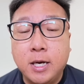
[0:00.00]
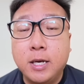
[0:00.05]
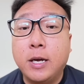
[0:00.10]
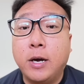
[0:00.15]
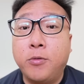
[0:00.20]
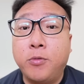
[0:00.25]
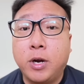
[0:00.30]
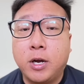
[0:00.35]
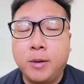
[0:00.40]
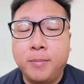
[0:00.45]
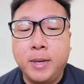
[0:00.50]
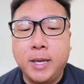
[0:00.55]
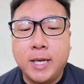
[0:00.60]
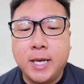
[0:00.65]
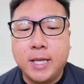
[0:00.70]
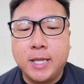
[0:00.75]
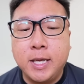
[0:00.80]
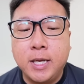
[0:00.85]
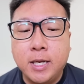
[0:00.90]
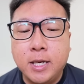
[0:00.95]
and I recommend
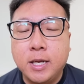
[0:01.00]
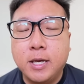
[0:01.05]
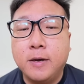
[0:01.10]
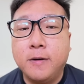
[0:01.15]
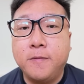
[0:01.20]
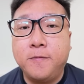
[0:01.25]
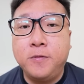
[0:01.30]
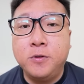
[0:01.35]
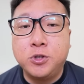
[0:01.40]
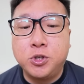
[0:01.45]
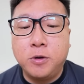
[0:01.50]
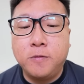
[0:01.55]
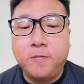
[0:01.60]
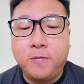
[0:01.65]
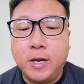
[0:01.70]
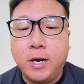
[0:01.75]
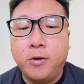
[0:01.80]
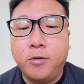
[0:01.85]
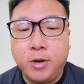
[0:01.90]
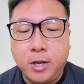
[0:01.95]
getting the Fusion
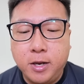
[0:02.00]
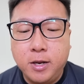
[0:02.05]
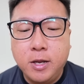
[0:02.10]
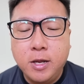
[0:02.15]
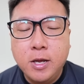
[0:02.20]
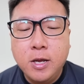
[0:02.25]
Flare on it.